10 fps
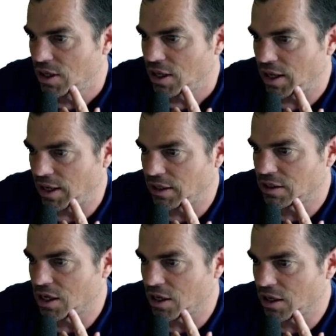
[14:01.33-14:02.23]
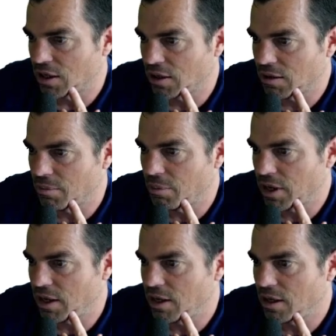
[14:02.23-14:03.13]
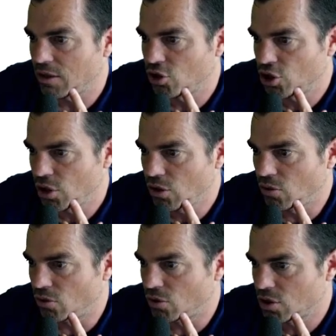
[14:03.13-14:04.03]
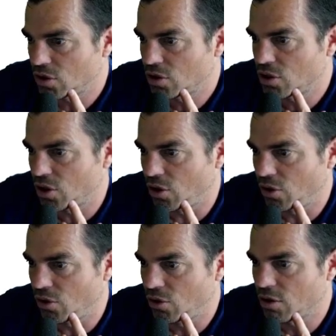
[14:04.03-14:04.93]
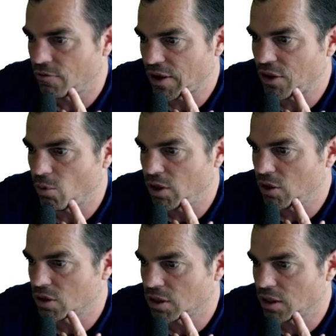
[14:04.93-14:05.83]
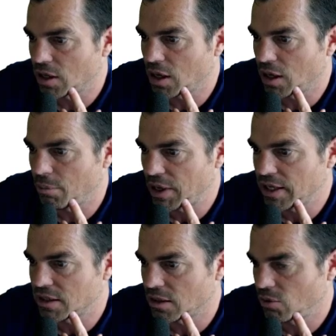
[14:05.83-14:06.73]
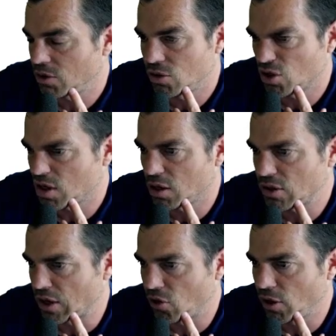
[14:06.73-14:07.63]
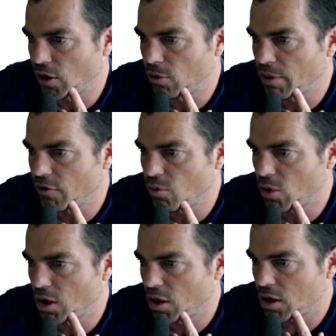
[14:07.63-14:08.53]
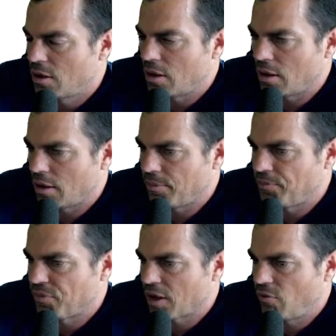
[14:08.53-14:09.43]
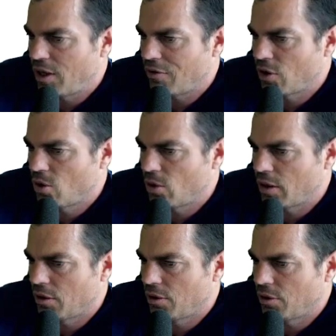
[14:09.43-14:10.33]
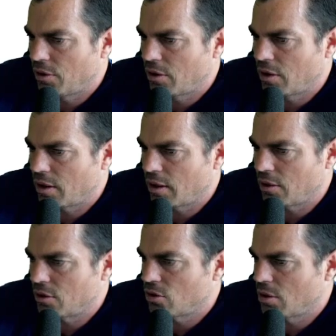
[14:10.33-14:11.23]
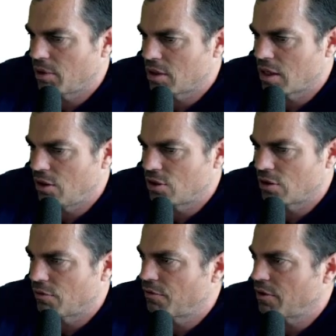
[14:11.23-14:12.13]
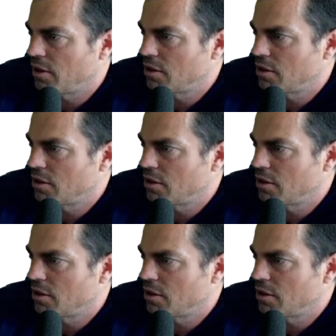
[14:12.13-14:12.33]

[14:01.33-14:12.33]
is going to be tuned to the fact that we're using Blazor, which will just cut down on a little bit of work. If we have a quick look at the documentation for these